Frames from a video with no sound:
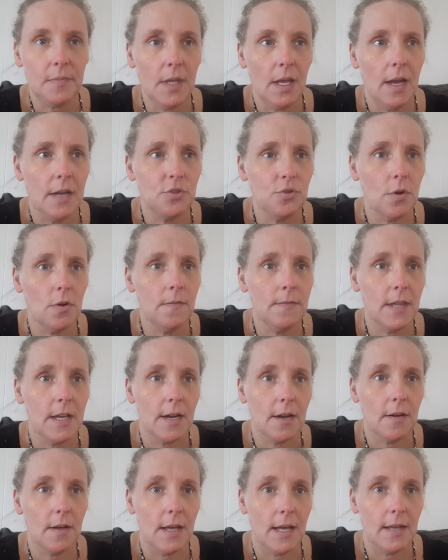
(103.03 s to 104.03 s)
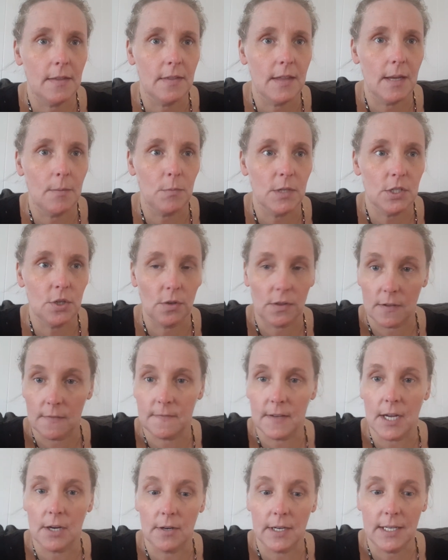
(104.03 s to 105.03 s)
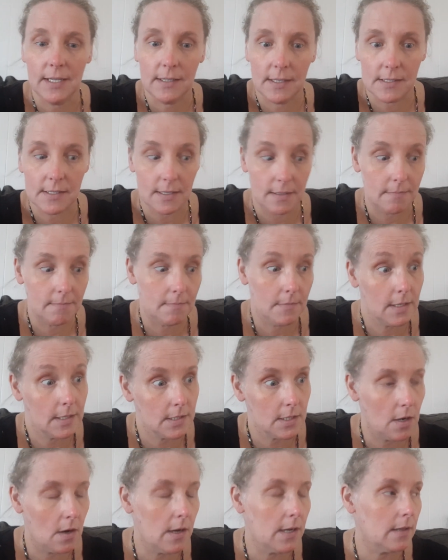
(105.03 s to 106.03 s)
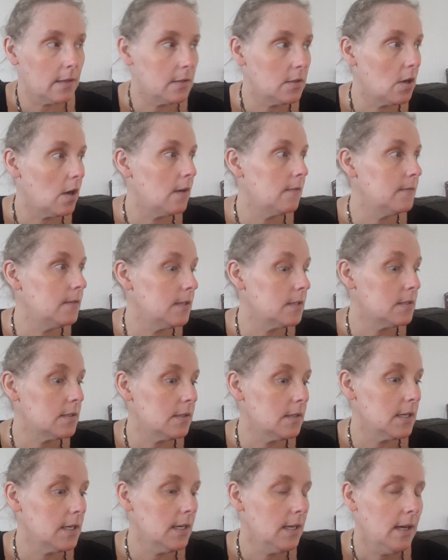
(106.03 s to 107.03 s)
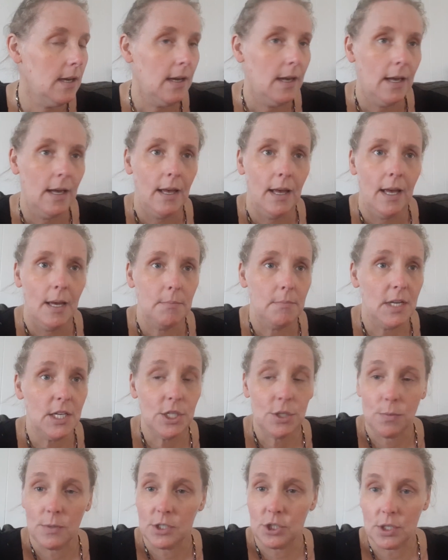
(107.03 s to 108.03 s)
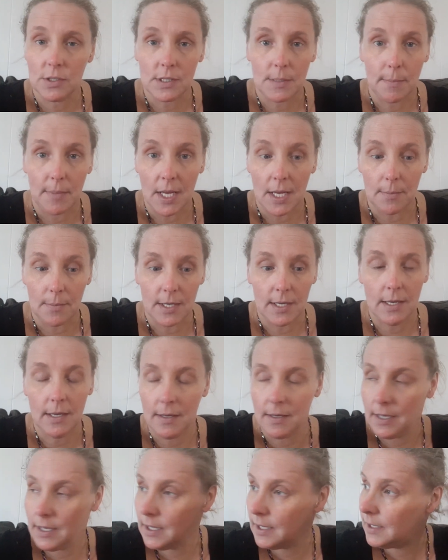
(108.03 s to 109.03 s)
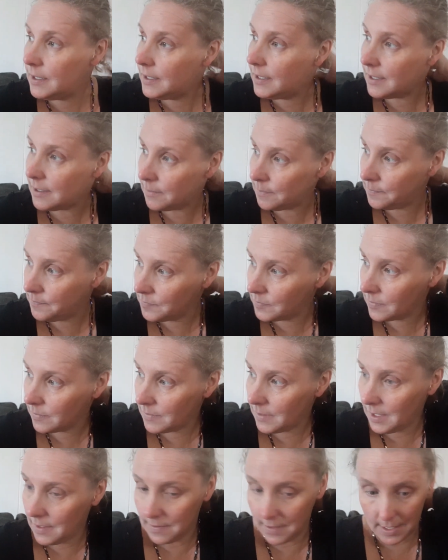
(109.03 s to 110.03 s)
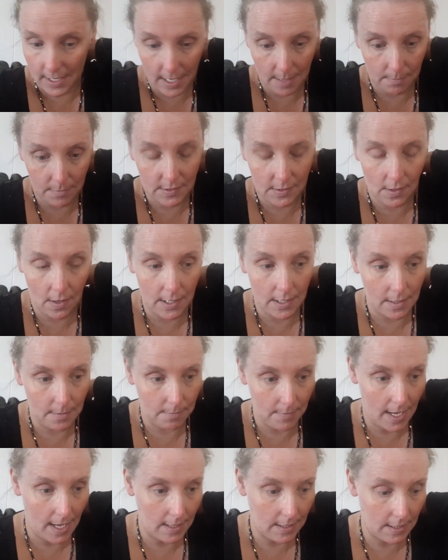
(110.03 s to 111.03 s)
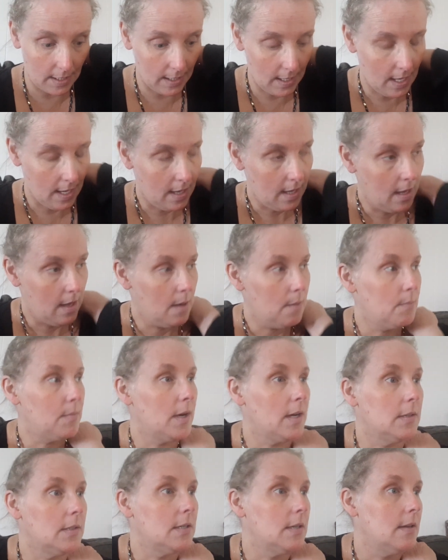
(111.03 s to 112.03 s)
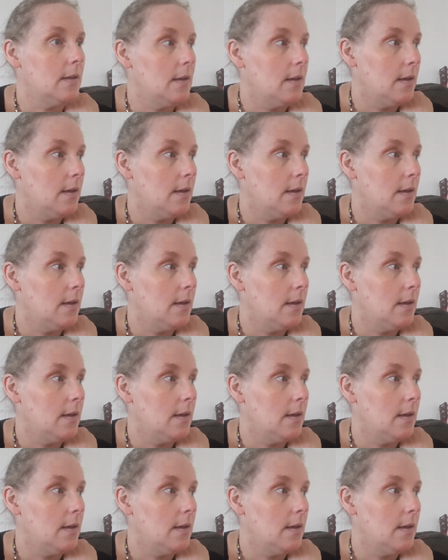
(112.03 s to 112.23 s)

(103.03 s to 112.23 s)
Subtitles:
I drove there and then we took the ferry because it's an island, obviously. Misha was just a baby. And then I had Messiah and Mally. But